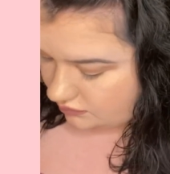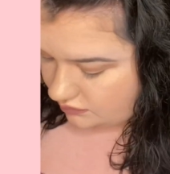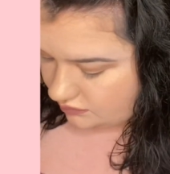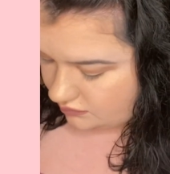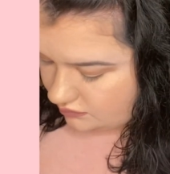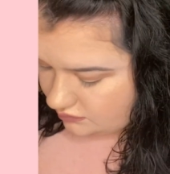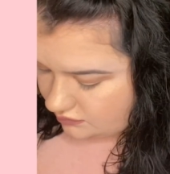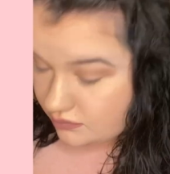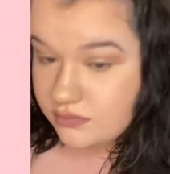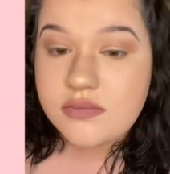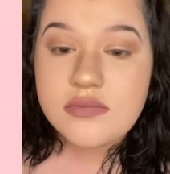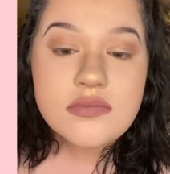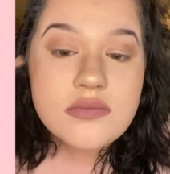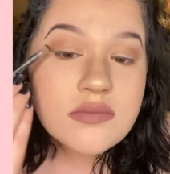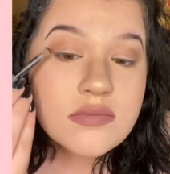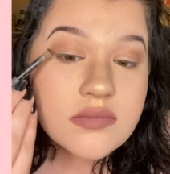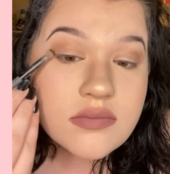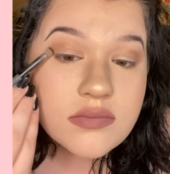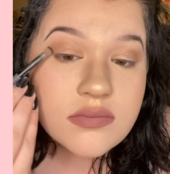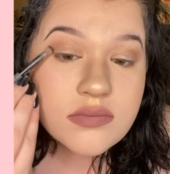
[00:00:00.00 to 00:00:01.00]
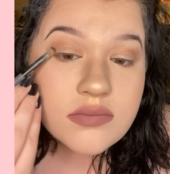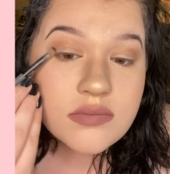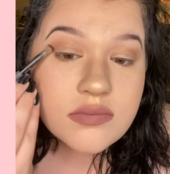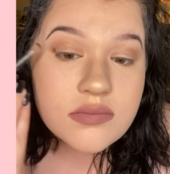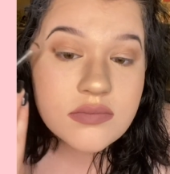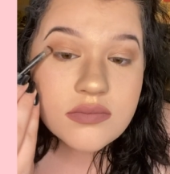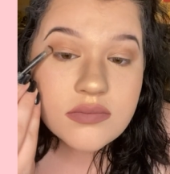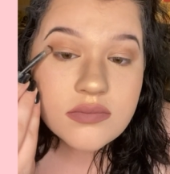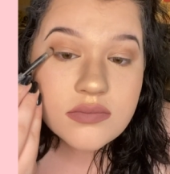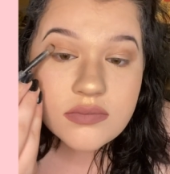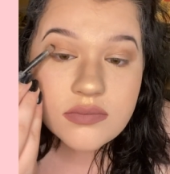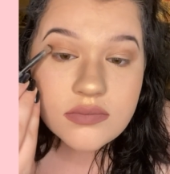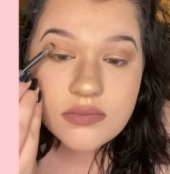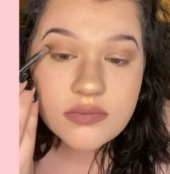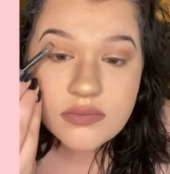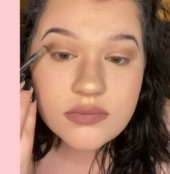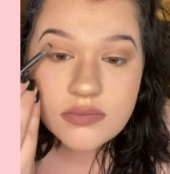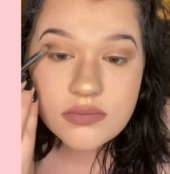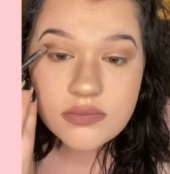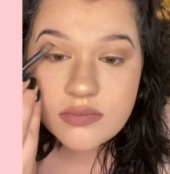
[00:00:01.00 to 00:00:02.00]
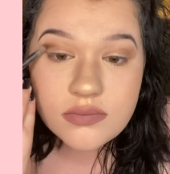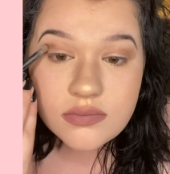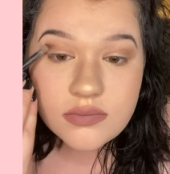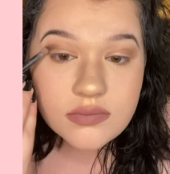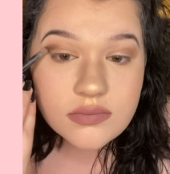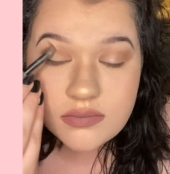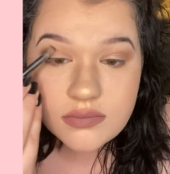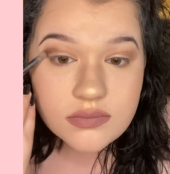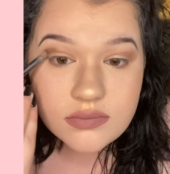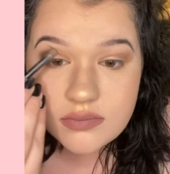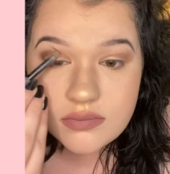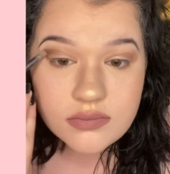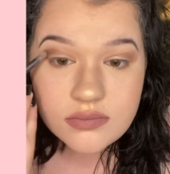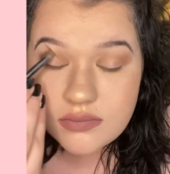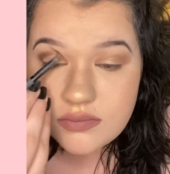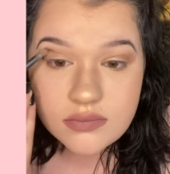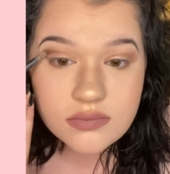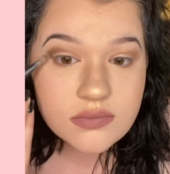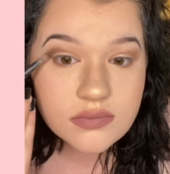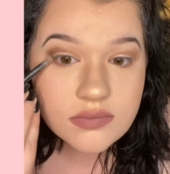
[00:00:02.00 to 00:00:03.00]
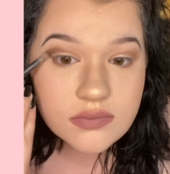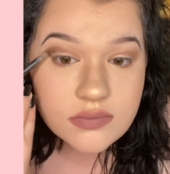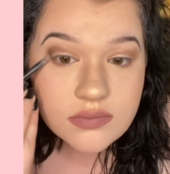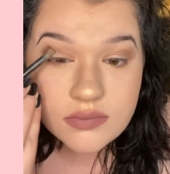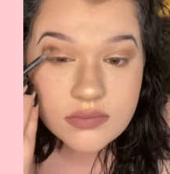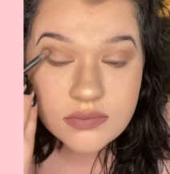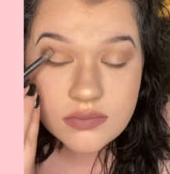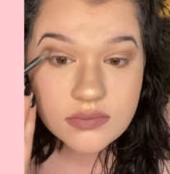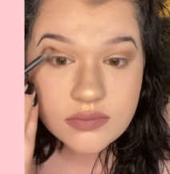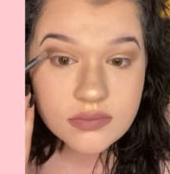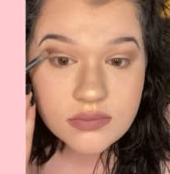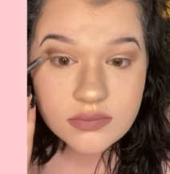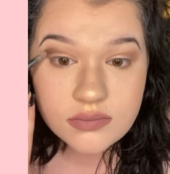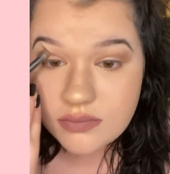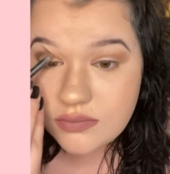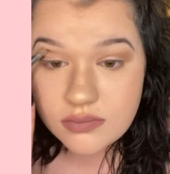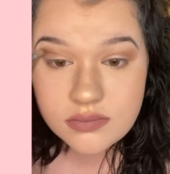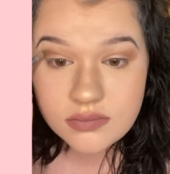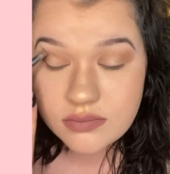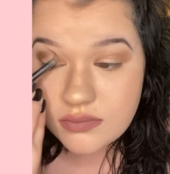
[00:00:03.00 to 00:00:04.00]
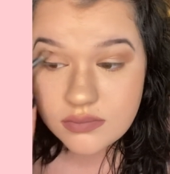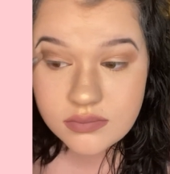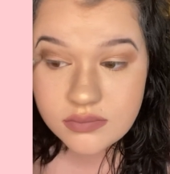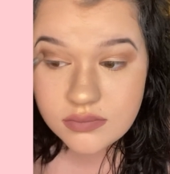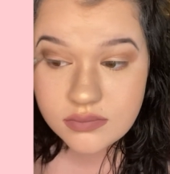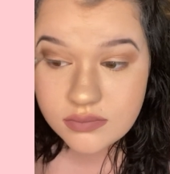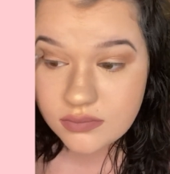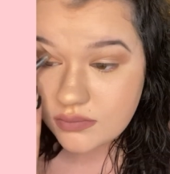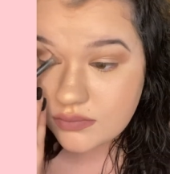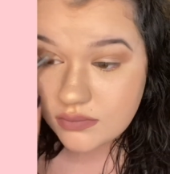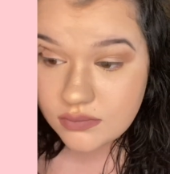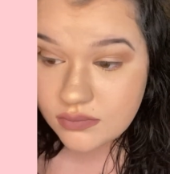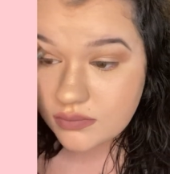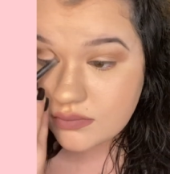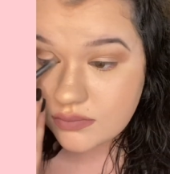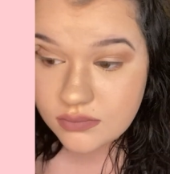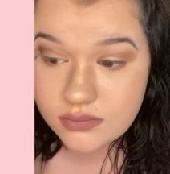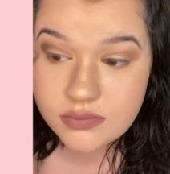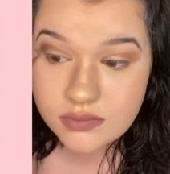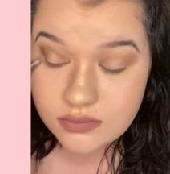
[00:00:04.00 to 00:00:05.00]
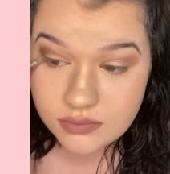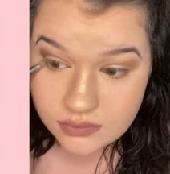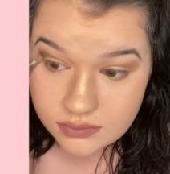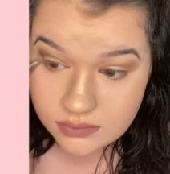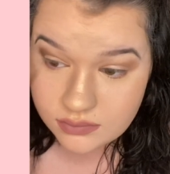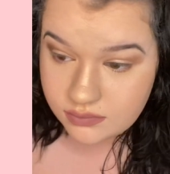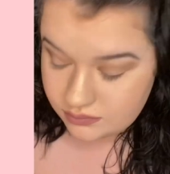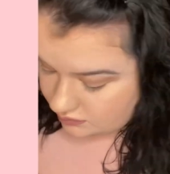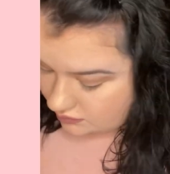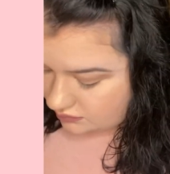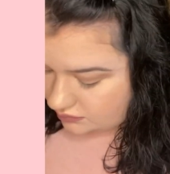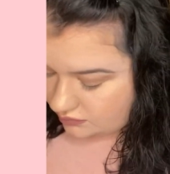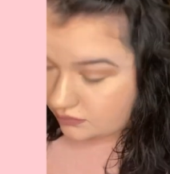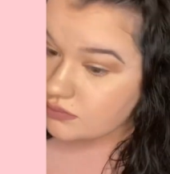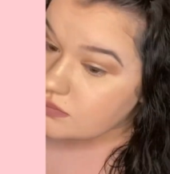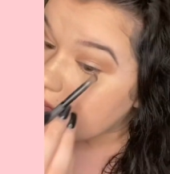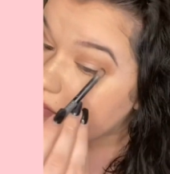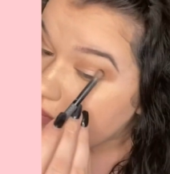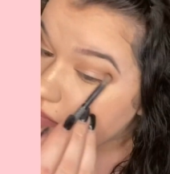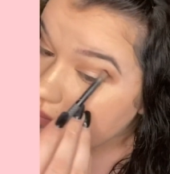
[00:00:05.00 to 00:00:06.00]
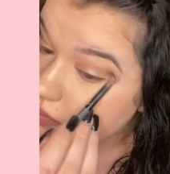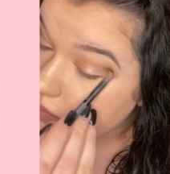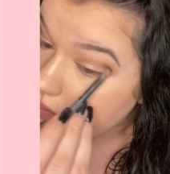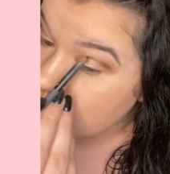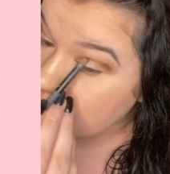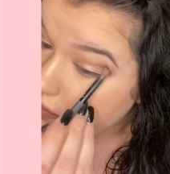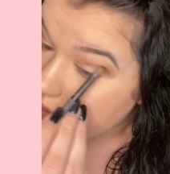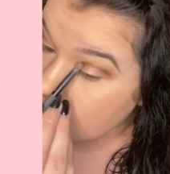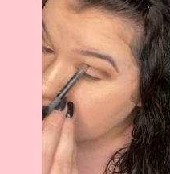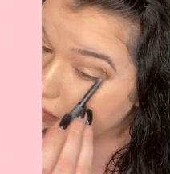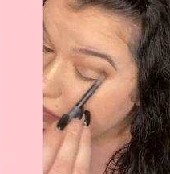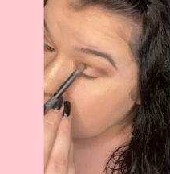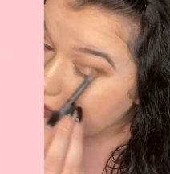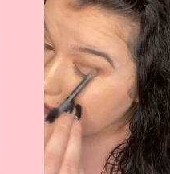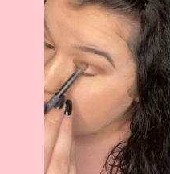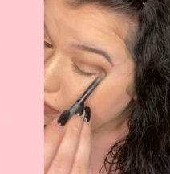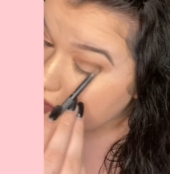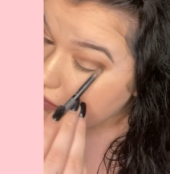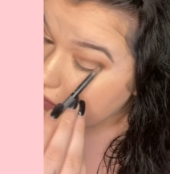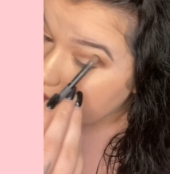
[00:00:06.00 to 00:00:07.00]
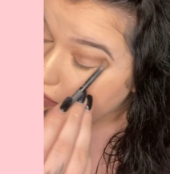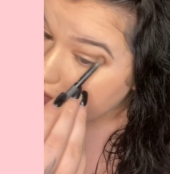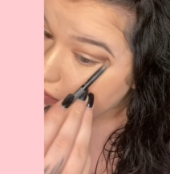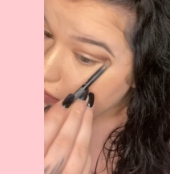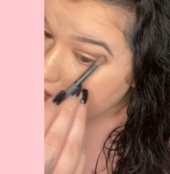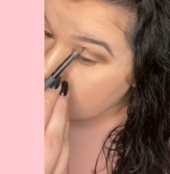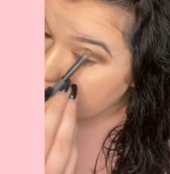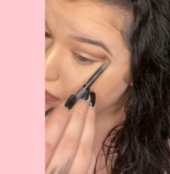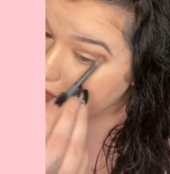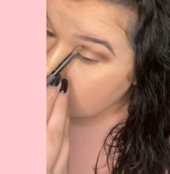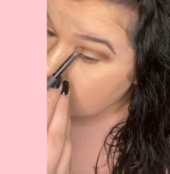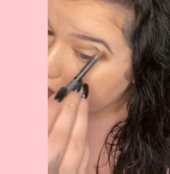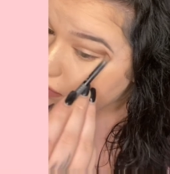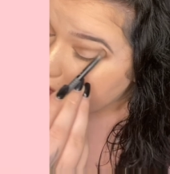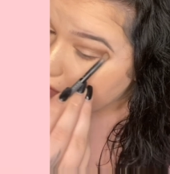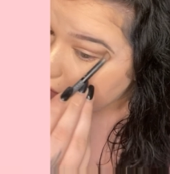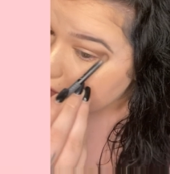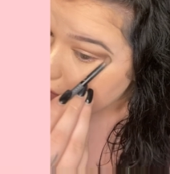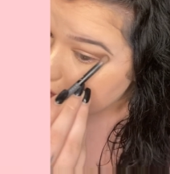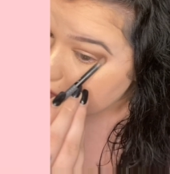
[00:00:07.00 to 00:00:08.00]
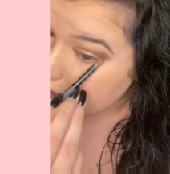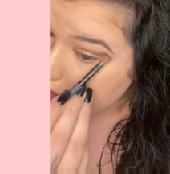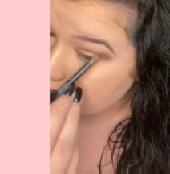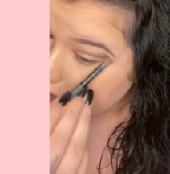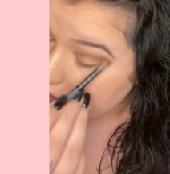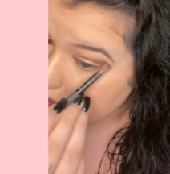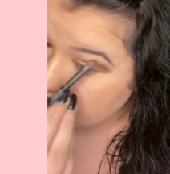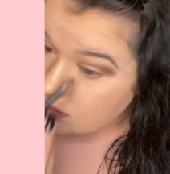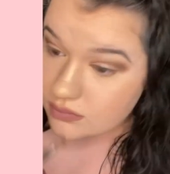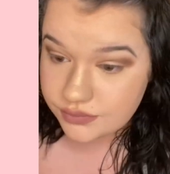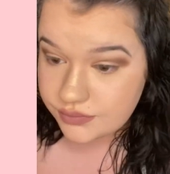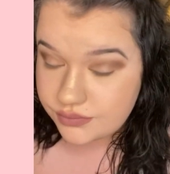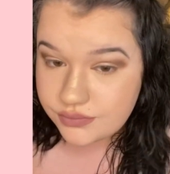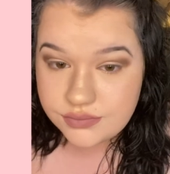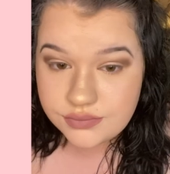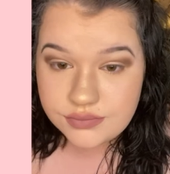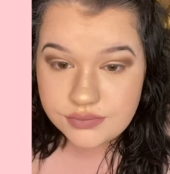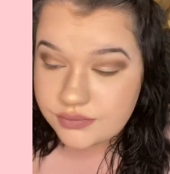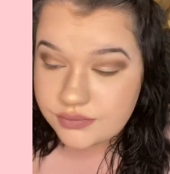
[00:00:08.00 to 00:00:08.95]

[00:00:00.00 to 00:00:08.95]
too dark on the eyelid or too, you know, light in the crease, because then it just doesn't really look good. For me